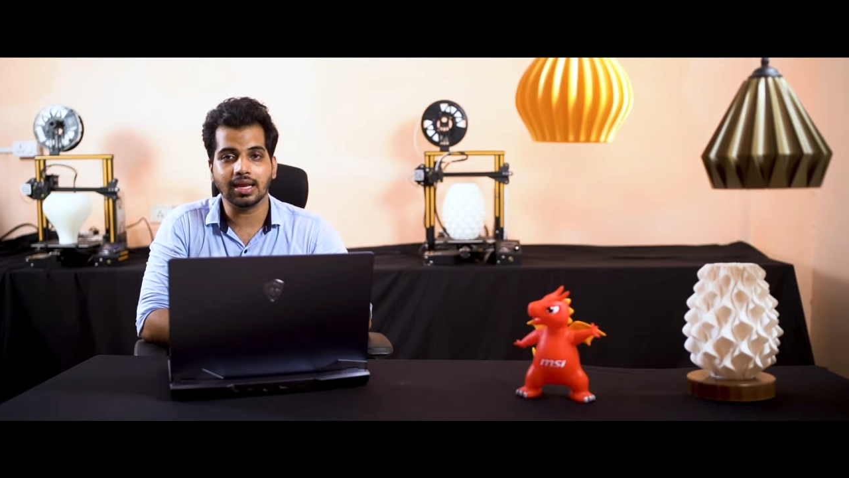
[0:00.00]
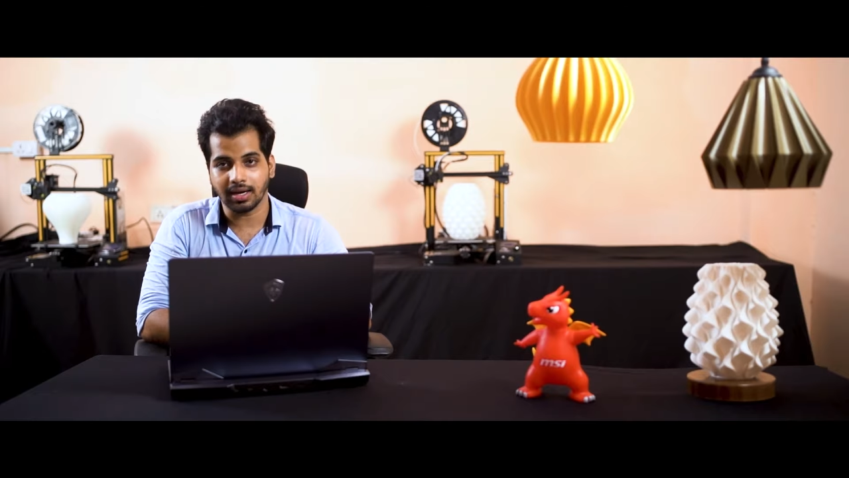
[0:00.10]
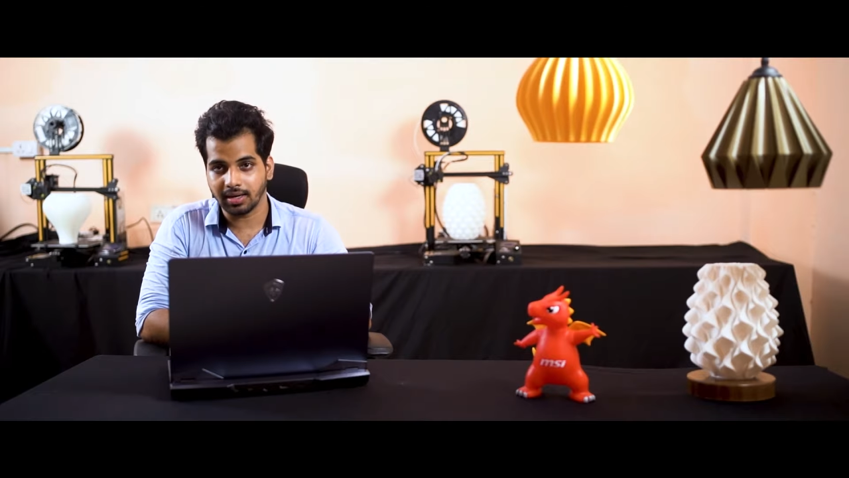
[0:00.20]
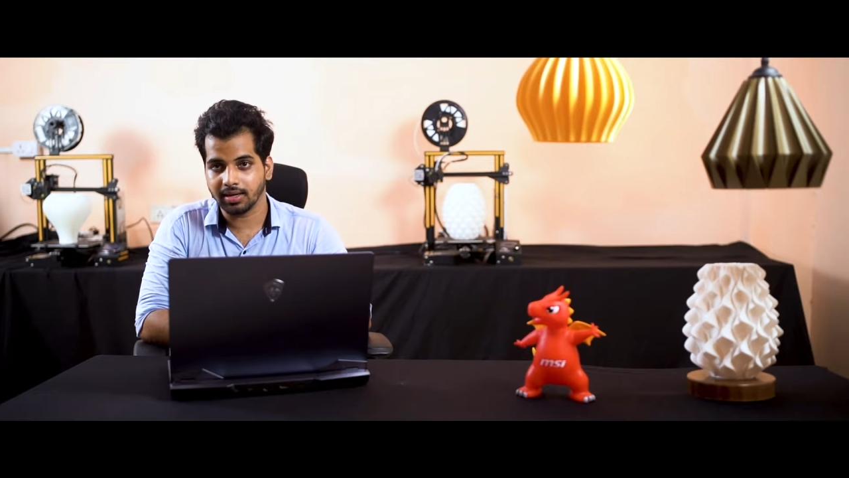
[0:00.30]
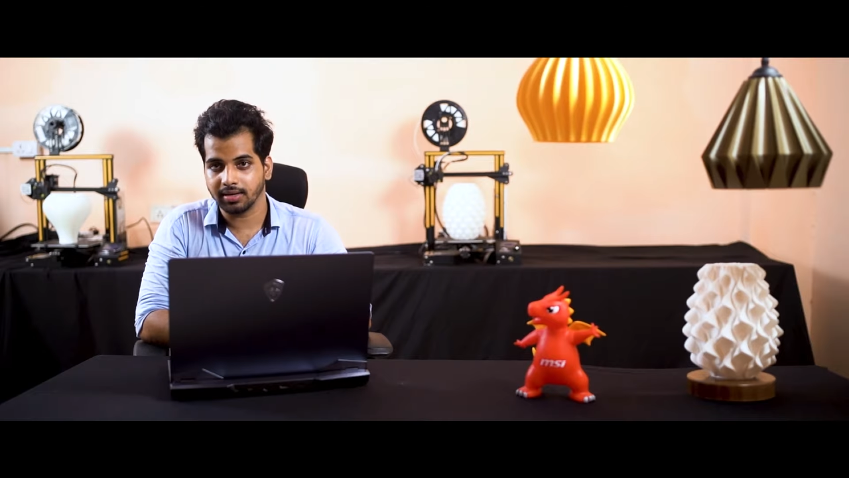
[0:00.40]

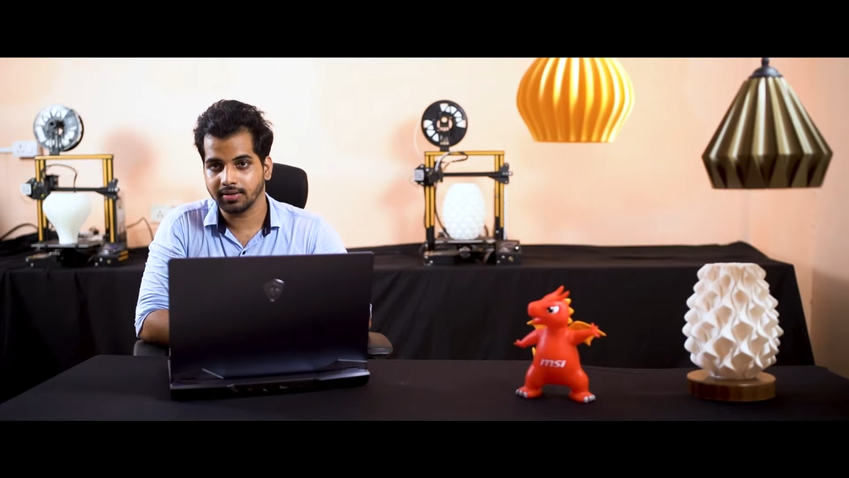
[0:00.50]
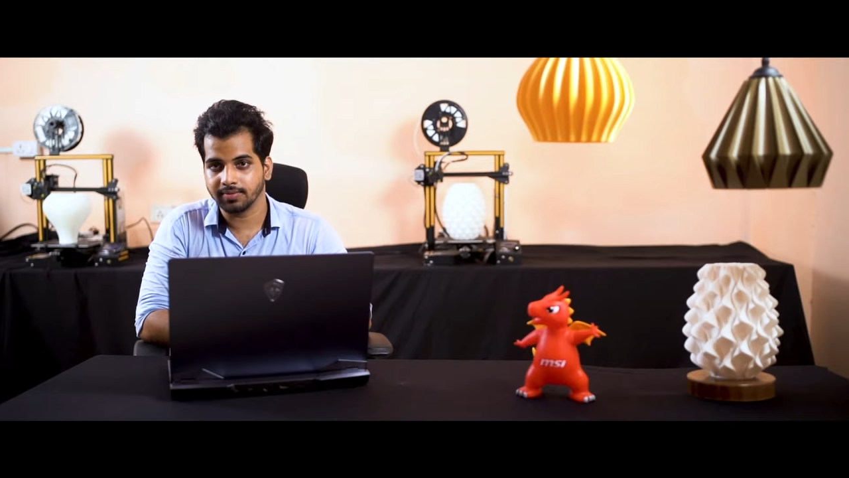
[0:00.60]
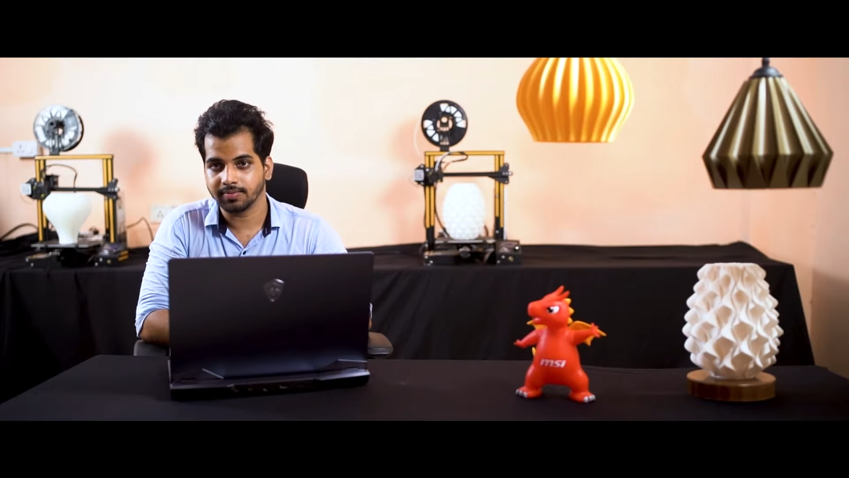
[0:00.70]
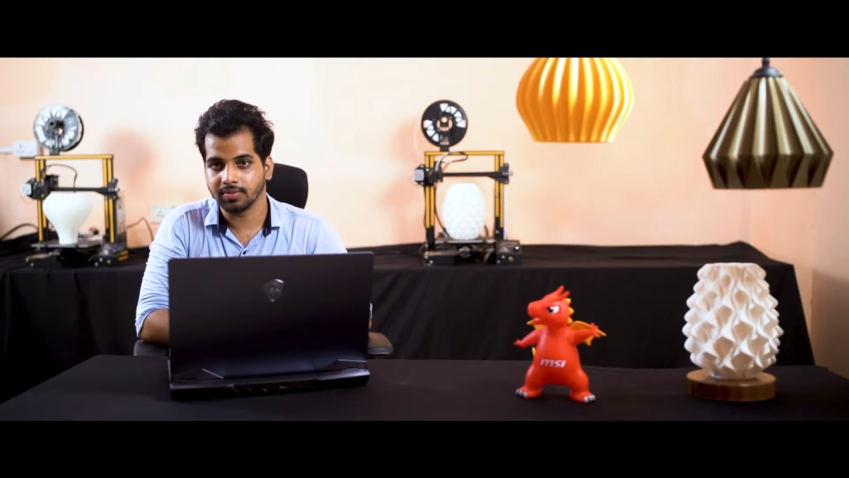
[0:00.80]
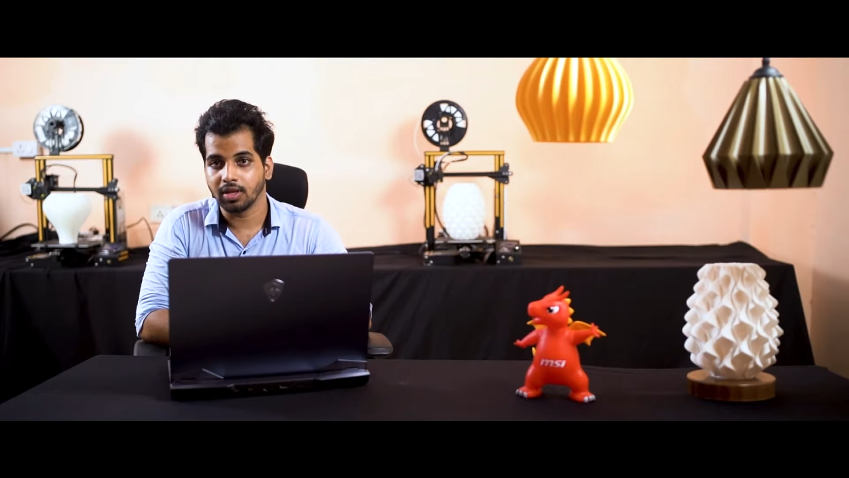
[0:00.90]
content.
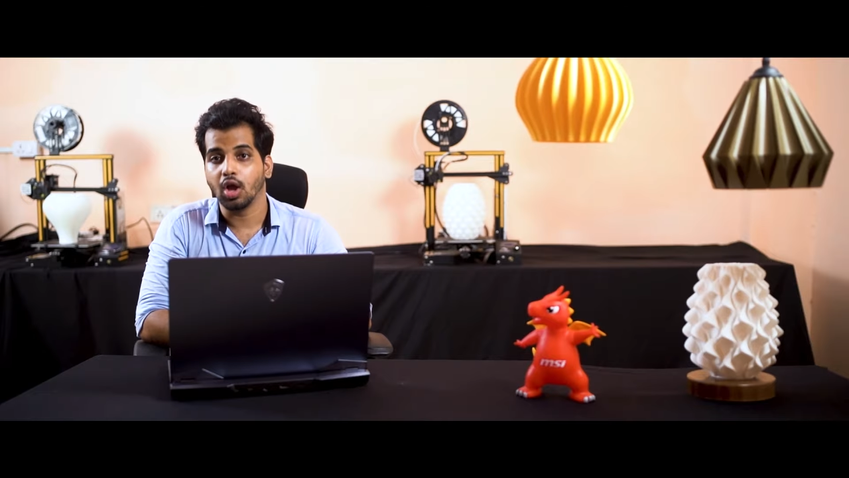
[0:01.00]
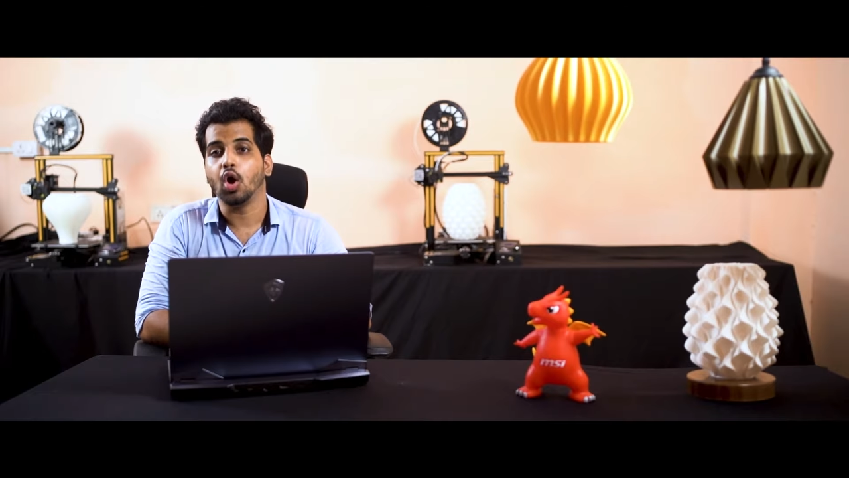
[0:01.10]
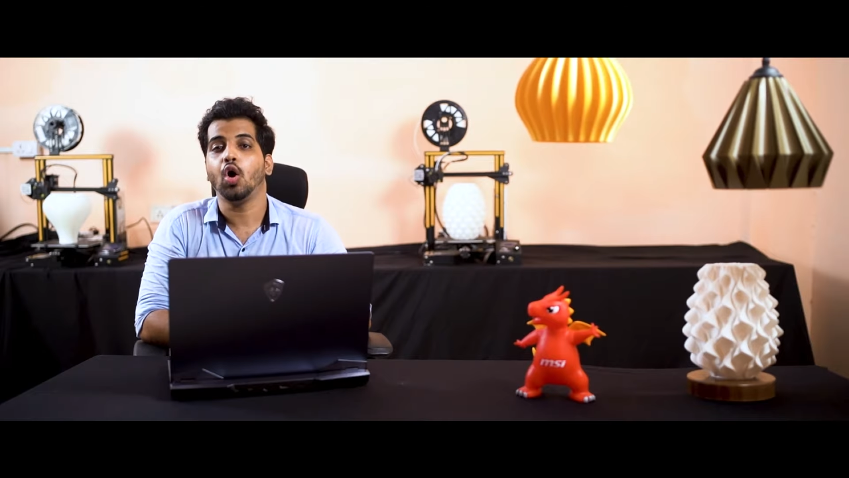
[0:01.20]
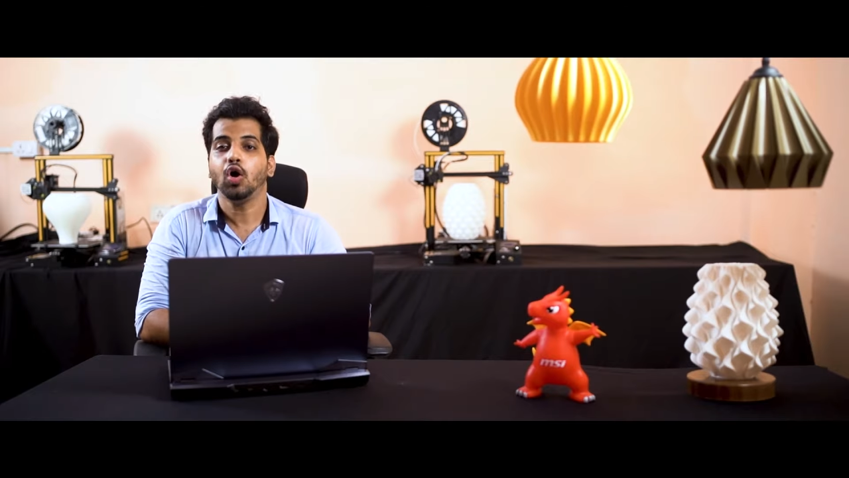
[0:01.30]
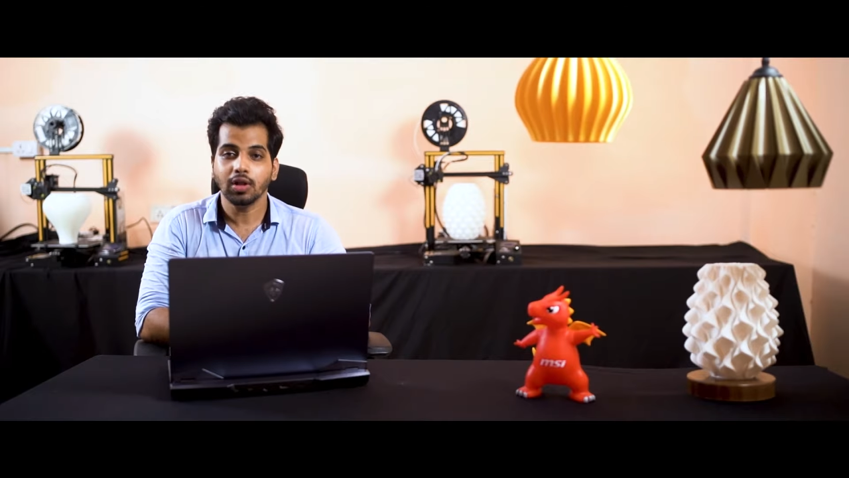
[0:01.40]

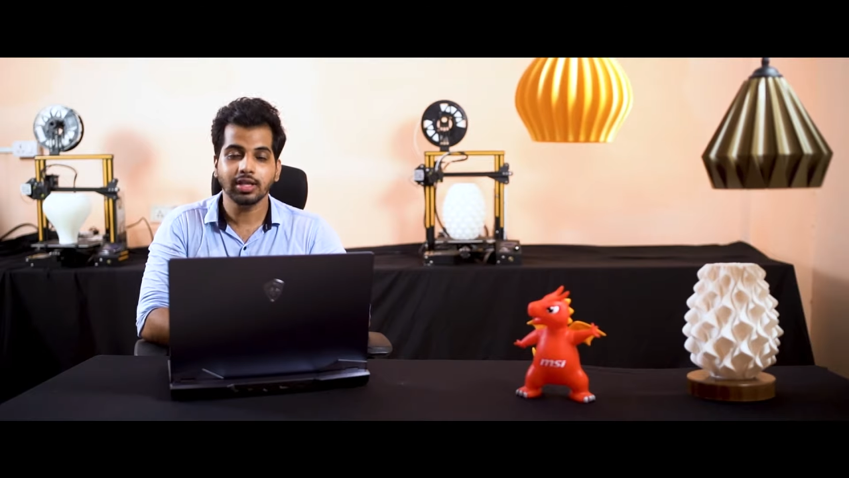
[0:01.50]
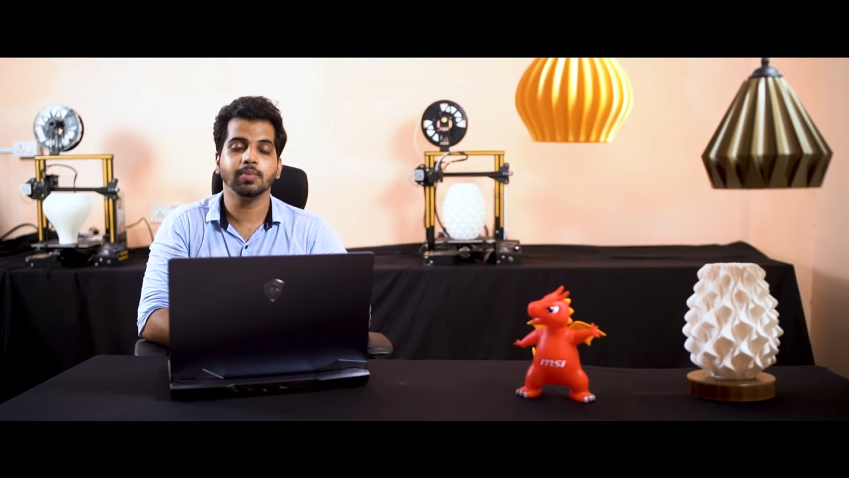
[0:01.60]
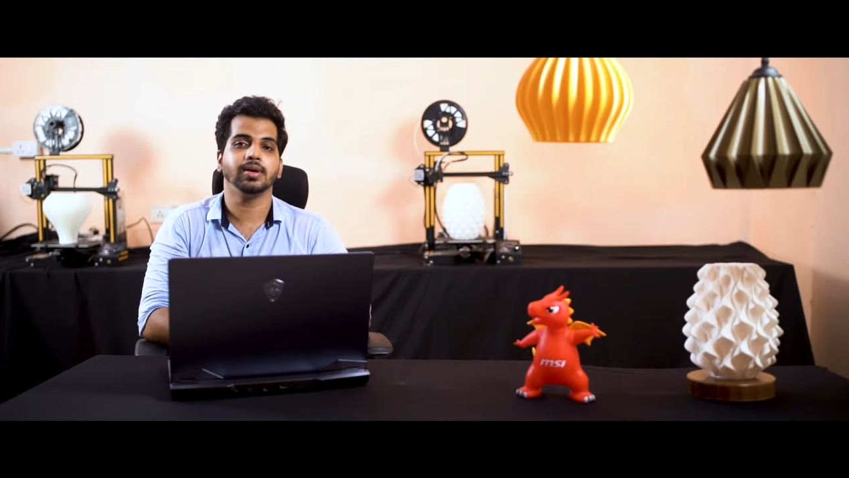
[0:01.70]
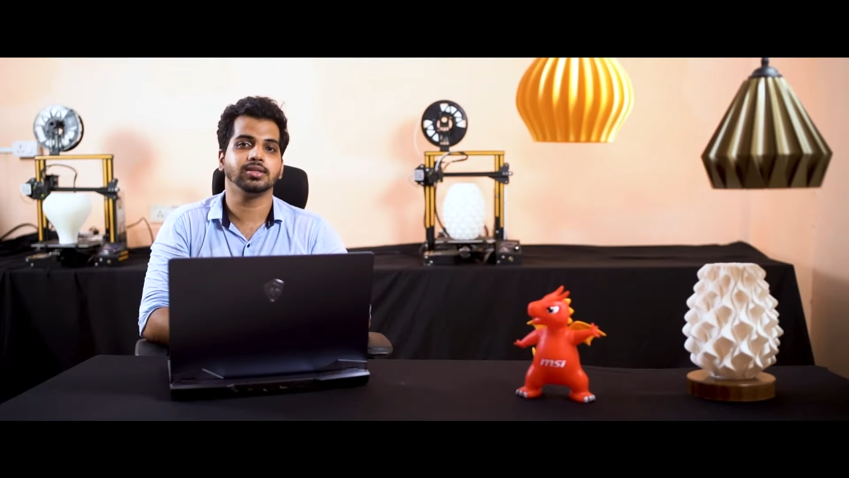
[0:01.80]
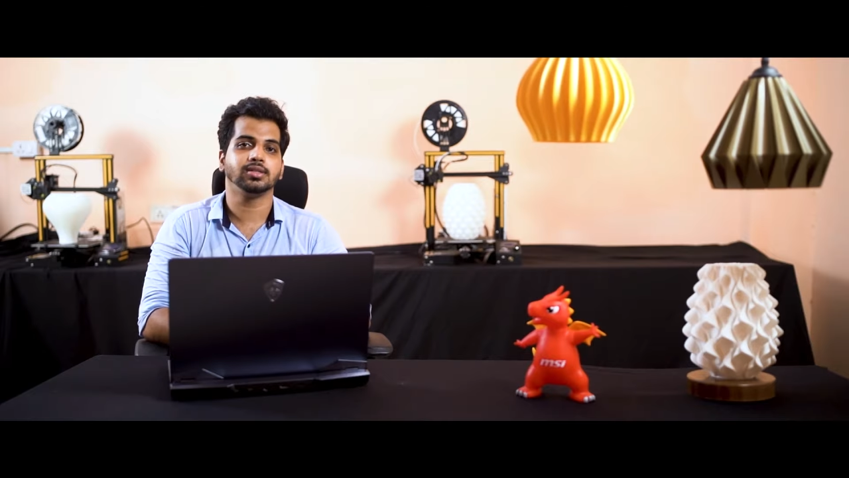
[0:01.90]
All the
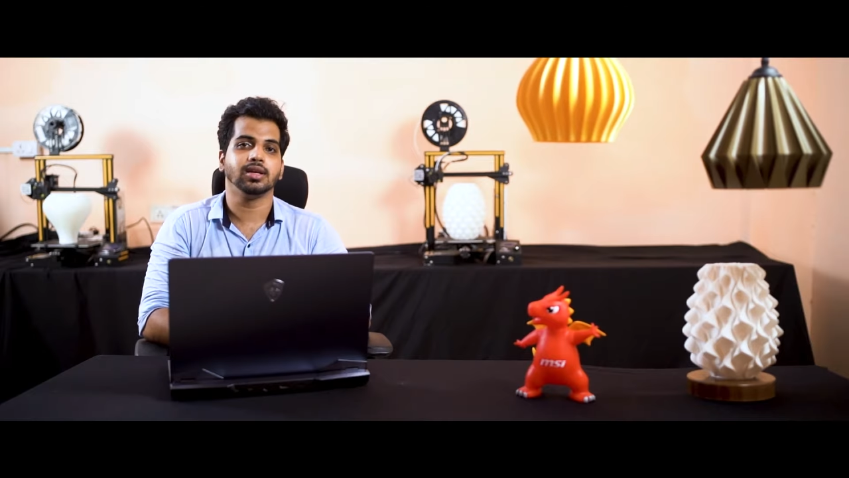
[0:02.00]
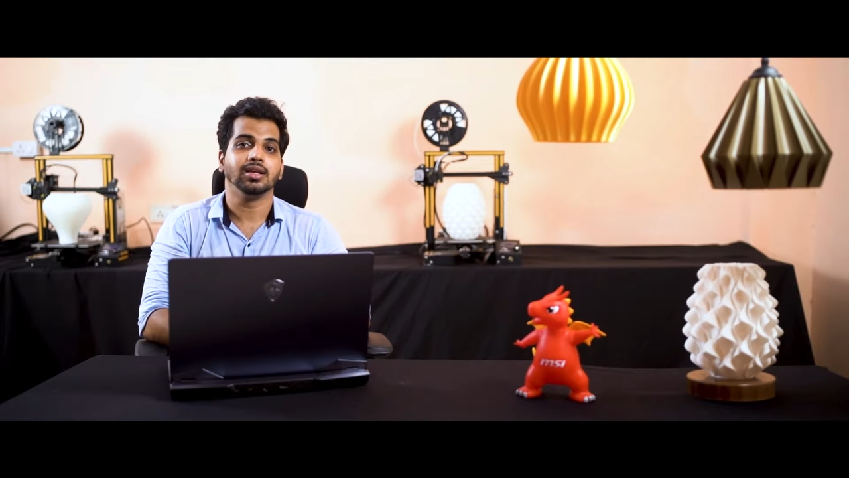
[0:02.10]
best.